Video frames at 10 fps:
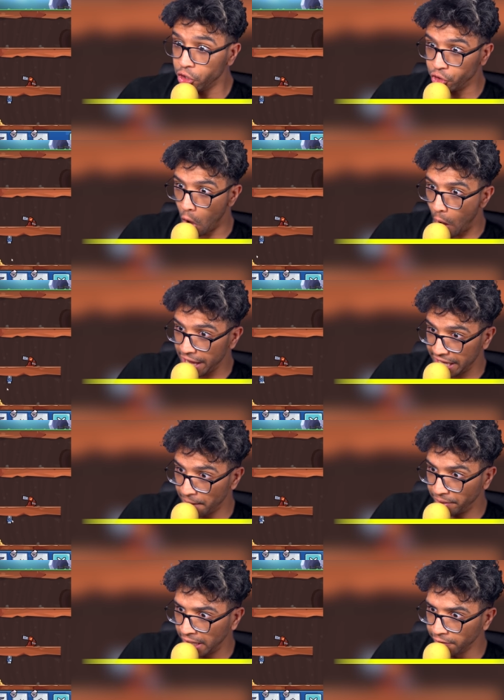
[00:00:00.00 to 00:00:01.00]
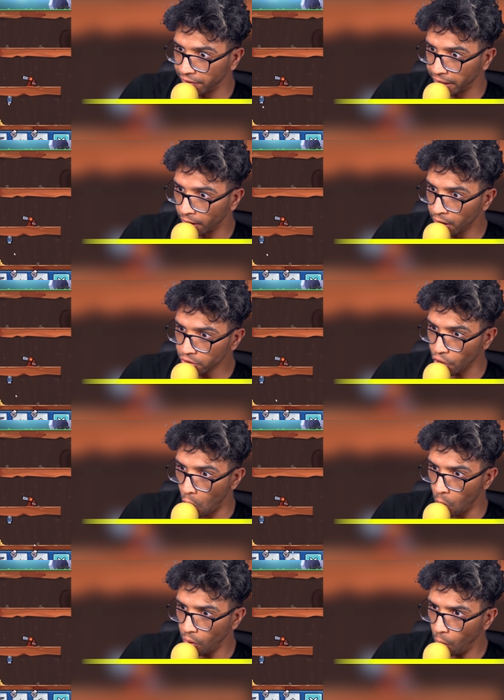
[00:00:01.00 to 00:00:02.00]
Yo, I can't believe it.
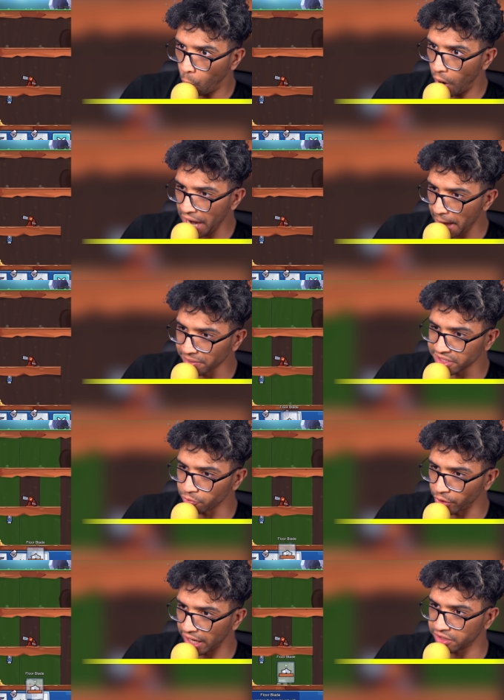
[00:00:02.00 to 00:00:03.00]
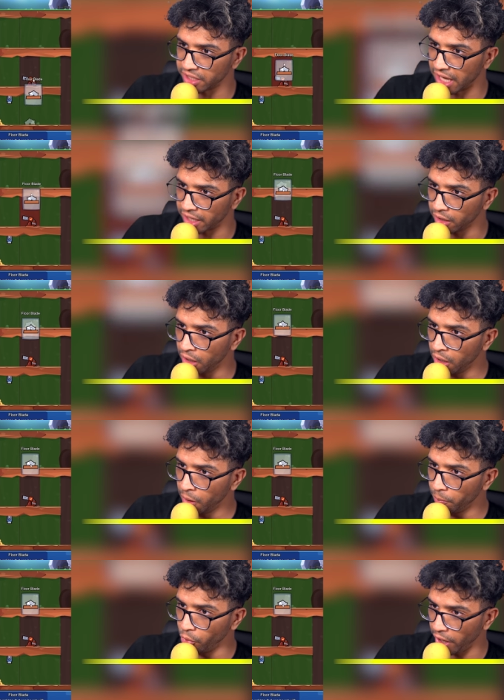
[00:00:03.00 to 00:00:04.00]
So, what happens if we actually, like,
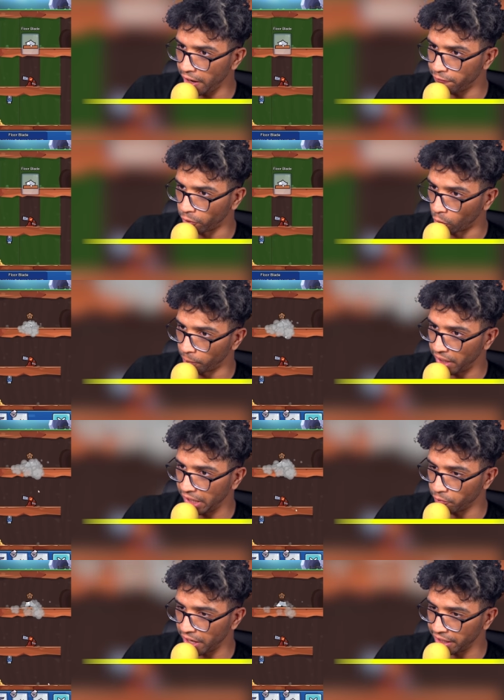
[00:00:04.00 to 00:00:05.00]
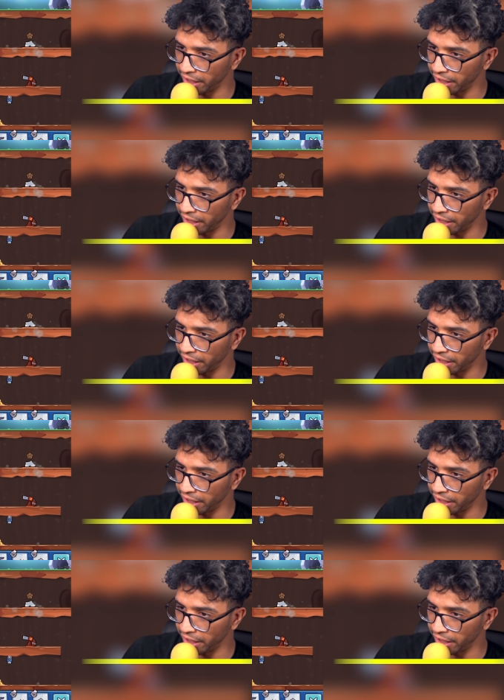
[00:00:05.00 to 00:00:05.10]
put a floor blade right